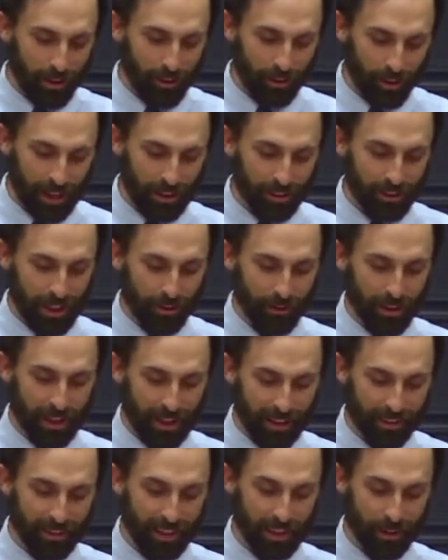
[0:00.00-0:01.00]
Thanksgiving
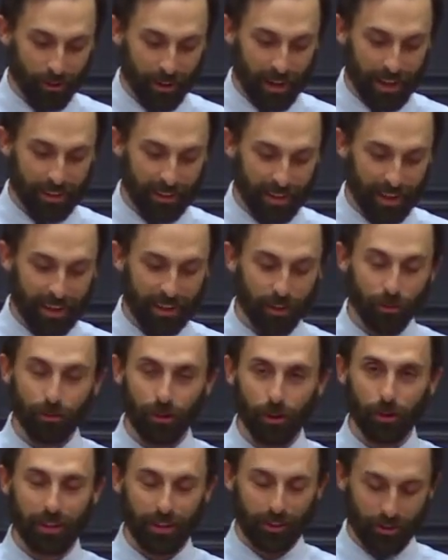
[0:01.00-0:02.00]
is a great day to
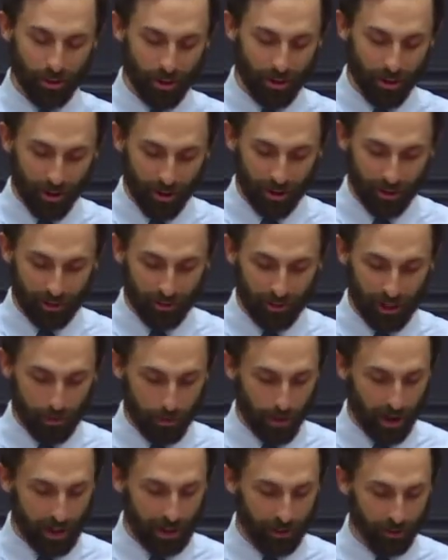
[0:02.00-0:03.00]
focus our hearts
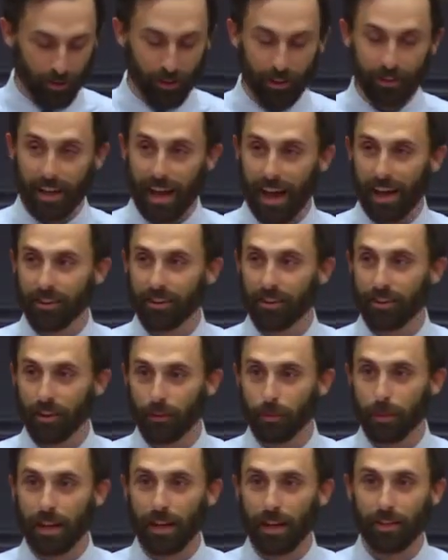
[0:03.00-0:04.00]
and minds on the task
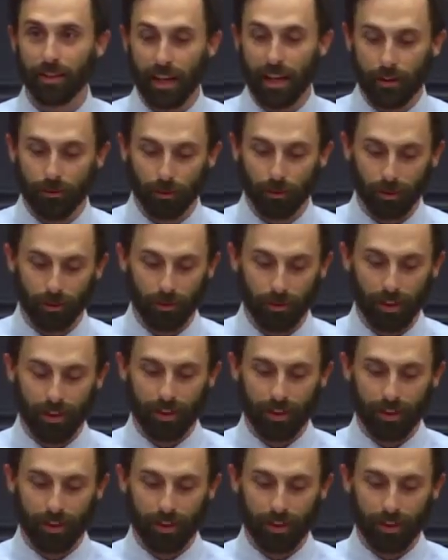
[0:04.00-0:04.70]
of being thankful,